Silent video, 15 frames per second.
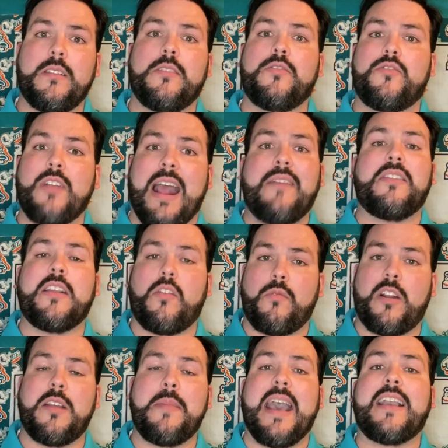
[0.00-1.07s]
drafting a
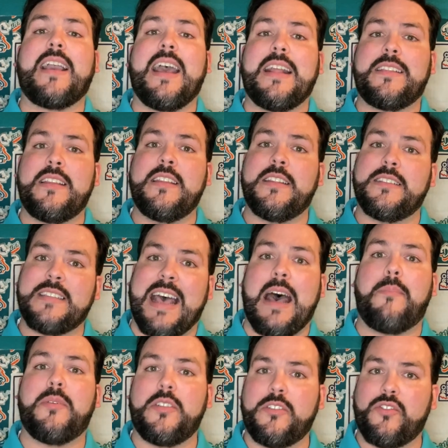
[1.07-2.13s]
running back in the
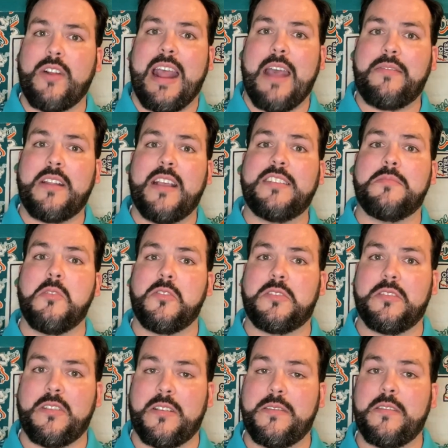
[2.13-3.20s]
top of the draft as
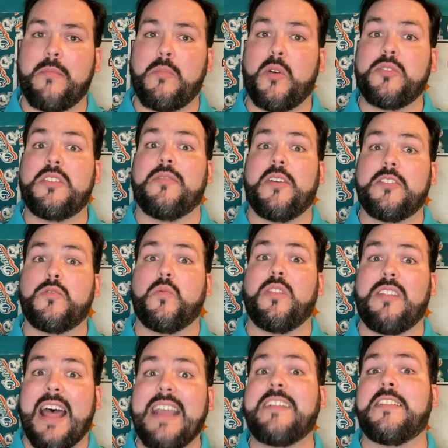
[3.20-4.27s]
most of us
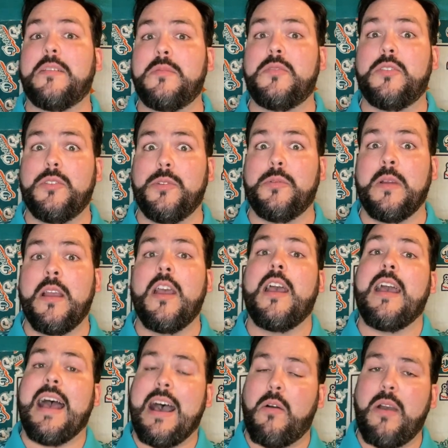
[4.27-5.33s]
would like them to.
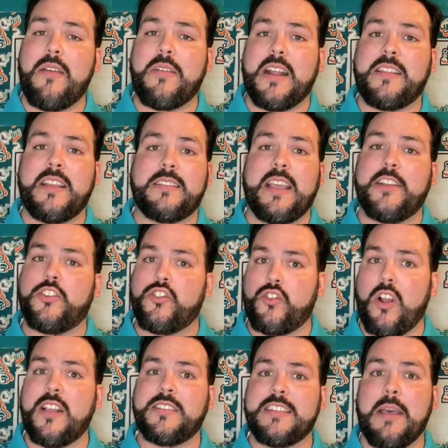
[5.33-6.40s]
However, I think they
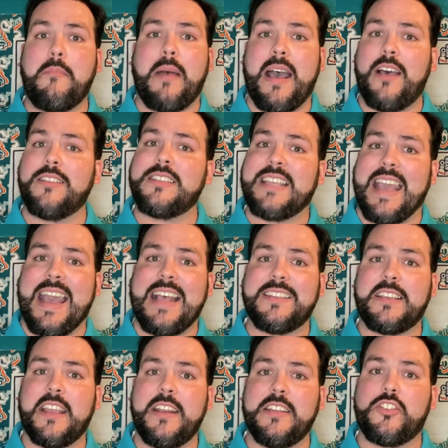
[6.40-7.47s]
trust that Myles
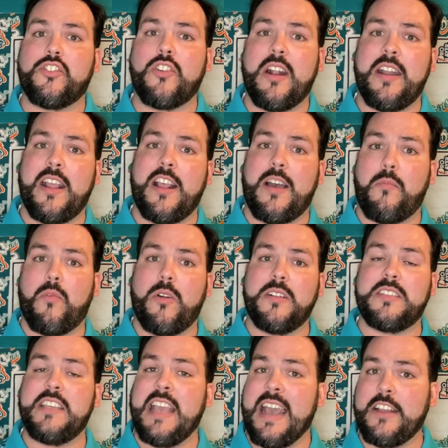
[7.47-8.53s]
Gaskin is trending
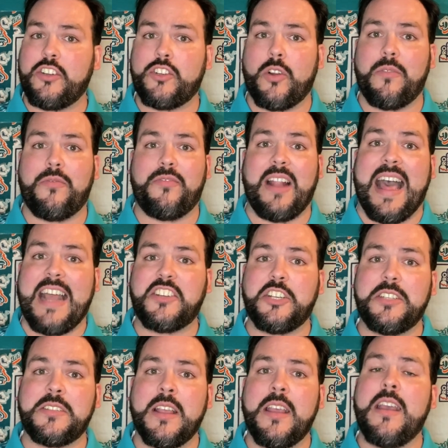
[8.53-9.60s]
upwards. He has shown
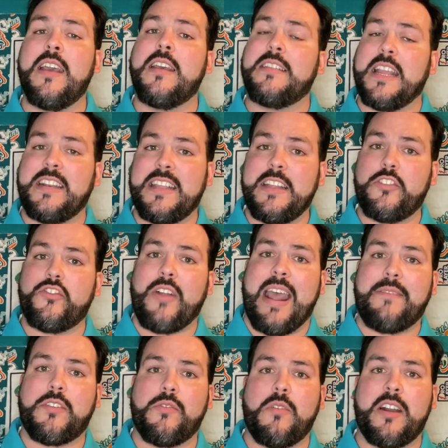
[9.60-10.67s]
flashes. They did
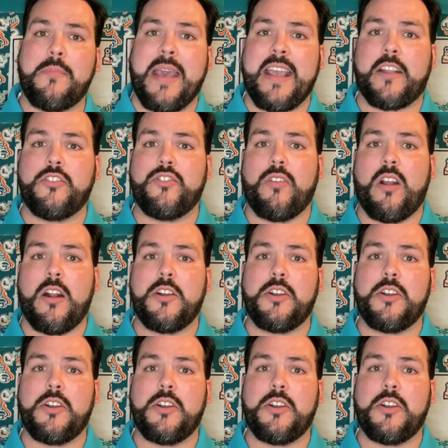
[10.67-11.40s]
draft a running back in Gerard